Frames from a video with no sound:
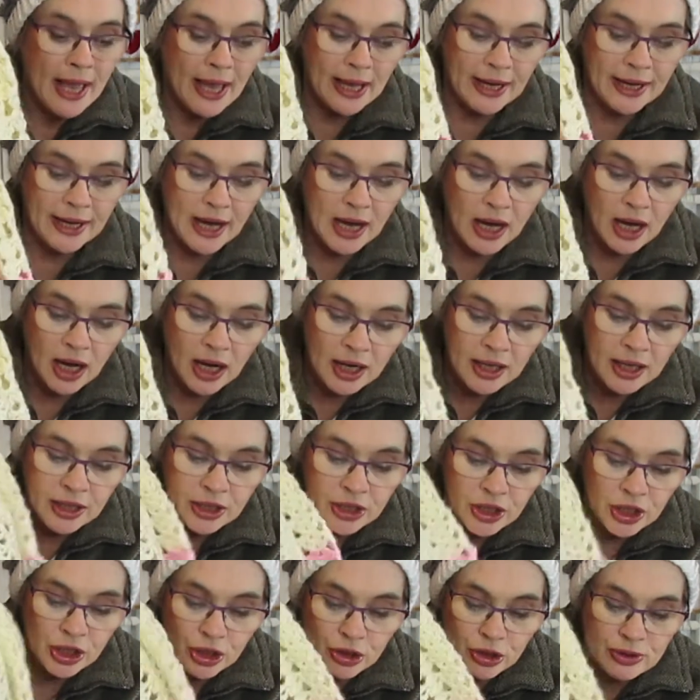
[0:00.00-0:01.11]
And I
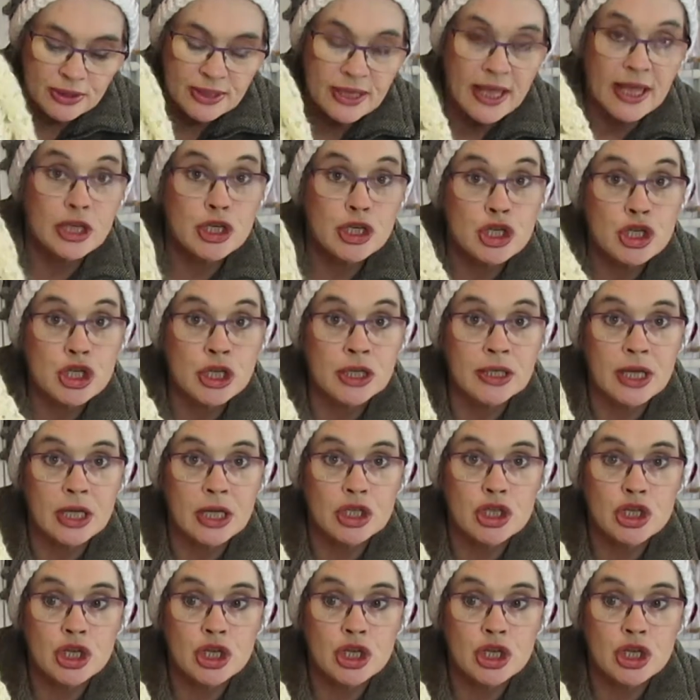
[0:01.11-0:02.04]
used, like she did,